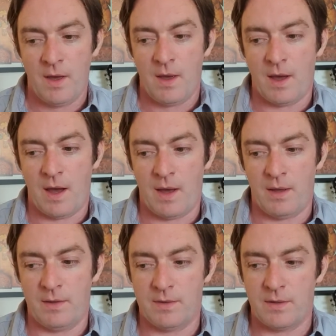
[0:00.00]

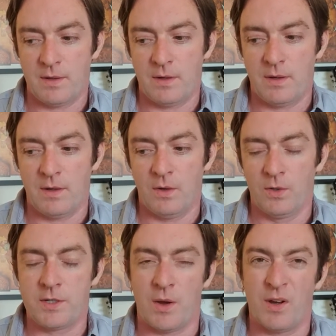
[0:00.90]
and
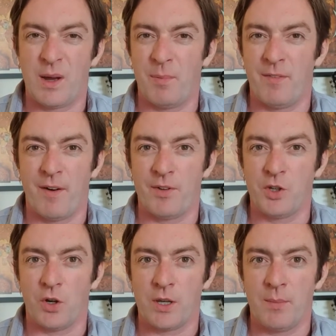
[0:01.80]
also a couple of other
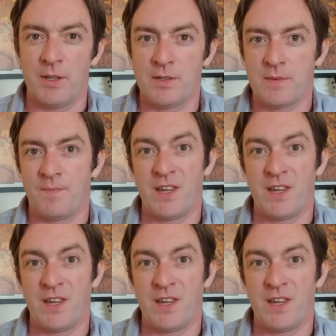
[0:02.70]
documents.